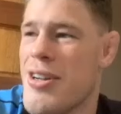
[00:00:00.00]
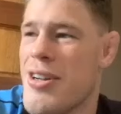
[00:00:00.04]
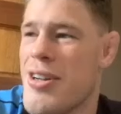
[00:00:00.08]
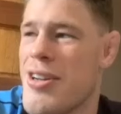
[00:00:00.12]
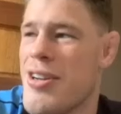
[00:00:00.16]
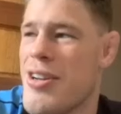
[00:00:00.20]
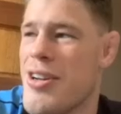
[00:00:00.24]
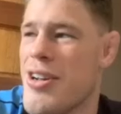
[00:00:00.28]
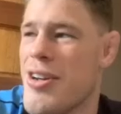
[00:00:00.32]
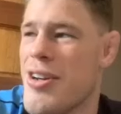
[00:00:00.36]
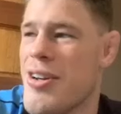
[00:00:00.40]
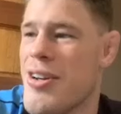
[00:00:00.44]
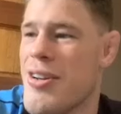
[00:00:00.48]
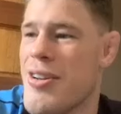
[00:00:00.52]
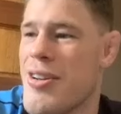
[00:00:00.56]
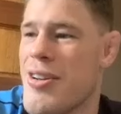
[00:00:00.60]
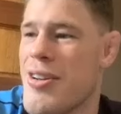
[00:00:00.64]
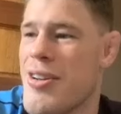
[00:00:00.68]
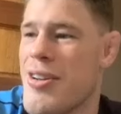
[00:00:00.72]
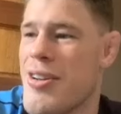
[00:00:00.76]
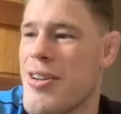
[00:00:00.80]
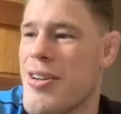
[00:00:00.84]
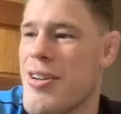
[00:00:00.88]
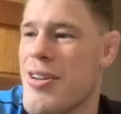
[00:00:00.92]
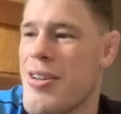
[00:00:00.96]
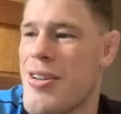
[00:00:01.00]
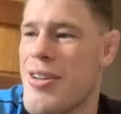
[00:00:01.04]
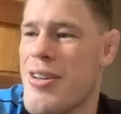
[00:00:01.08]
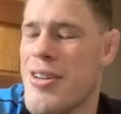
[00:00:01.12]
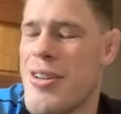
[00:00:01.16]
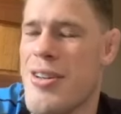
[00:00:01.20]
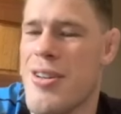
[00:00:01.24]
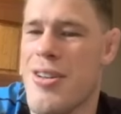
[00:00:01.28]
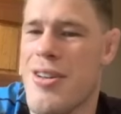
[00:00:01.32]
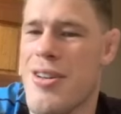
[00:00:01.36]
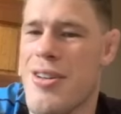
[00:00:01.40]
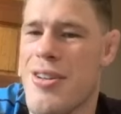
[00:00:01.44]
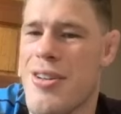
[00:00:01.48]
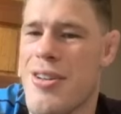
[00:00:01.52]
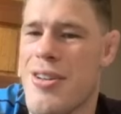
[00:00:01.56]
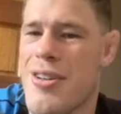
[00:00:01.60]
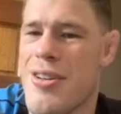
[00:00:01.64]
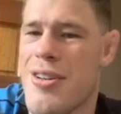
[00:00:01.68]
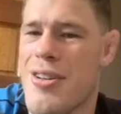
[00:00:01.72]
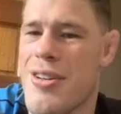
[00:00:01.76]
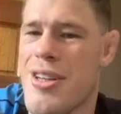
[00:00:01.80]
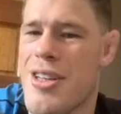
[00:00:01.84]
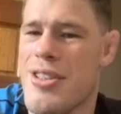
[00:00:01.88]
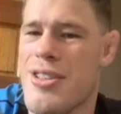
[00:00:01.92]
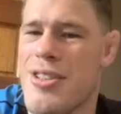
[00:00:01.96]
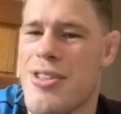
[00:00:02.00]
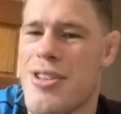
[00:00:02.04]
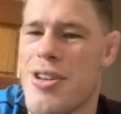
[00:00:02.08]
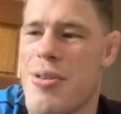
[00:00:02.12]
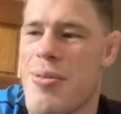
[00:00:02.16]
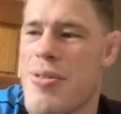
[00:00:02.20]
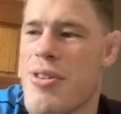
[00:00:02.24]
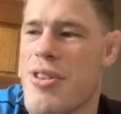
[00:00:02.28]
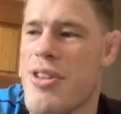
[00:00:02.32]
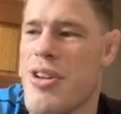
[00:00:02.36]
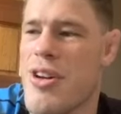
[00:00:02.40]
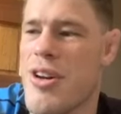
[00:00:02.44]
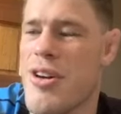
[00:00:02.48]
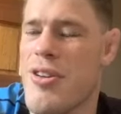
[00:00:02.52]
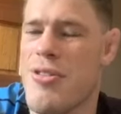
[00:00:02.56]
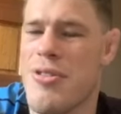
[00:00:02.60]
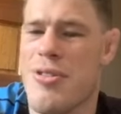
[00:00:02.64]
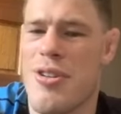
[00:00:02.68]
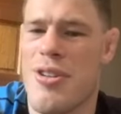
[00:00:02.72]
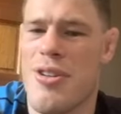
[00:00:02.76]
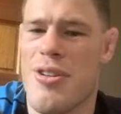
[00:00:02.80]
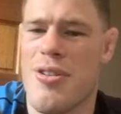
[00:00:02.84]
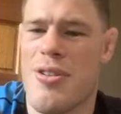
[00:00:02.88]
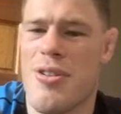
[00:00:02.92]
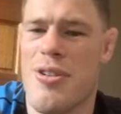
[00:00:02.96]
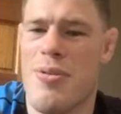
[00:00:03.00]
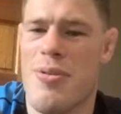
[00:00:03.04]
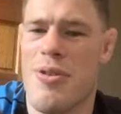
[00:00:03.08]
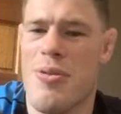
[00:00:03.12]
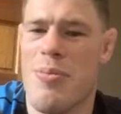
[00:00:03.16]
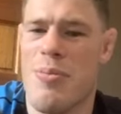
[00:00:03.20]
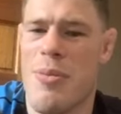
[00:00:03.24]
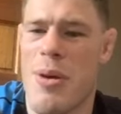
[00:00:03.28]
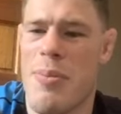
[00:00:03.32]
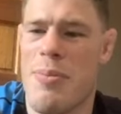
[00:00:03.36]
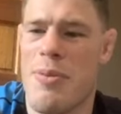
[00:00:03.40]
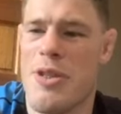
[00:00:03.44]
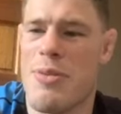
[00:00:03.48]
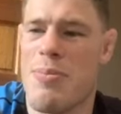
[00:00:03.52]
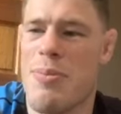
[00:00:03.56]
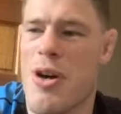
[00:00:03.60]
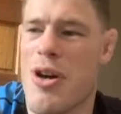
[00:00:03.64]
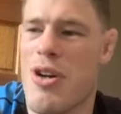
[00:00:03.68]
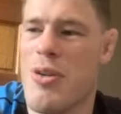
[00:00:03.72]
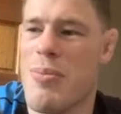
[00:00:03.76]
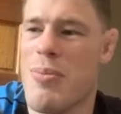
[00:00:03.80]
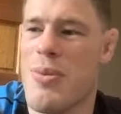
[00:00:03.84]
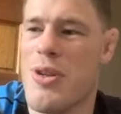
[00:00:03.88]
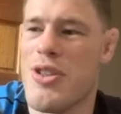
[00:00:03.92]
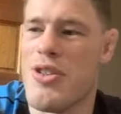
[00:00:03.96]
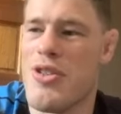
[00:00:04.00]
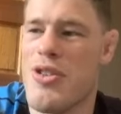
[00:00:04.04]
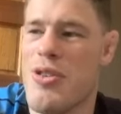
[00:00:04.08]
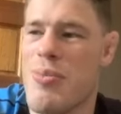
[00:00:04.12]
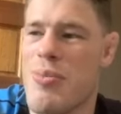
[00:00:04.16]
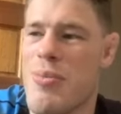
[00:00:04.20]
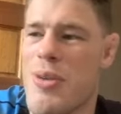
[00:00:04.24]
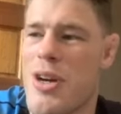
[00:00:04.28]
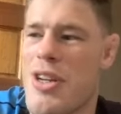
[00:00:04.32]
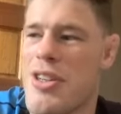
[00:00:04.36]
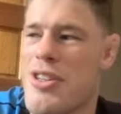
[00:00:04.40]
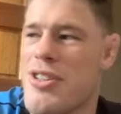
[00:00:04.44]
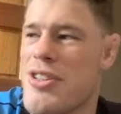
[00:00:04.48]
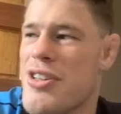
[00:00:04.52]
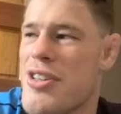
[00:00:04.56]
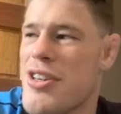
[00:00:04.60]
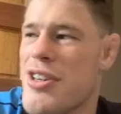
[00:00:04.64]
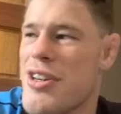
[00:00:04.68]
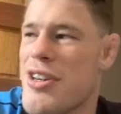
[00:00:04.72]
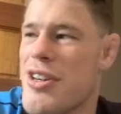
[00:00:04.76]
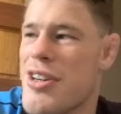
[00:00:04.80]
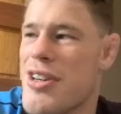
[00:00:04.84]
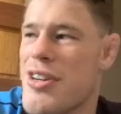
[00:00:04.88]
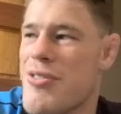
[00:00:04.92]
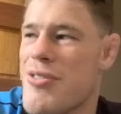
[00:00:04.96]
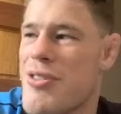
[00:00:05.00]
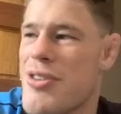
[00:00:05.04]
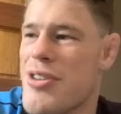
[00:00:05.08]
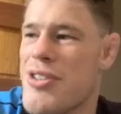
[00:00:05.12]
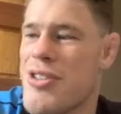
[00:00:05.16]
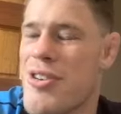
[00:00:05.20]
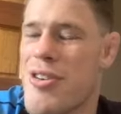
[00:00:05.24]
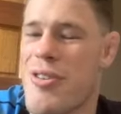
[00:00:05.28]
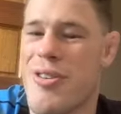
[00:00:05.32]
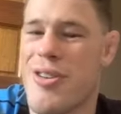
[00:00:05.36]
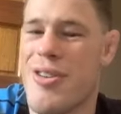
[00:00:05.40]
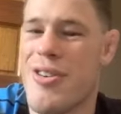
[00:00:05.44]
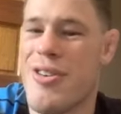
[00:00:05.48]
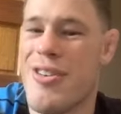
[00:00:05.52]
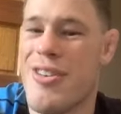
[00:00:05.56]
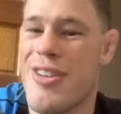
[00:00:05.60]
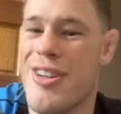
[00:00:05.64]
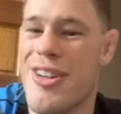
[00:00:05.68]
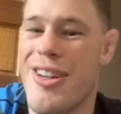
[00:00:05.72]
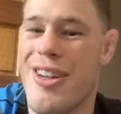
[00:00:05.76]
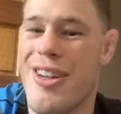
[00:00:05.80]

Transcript: I don't know. Let's just go with the guy that maybe smiled a bit too much for his own good.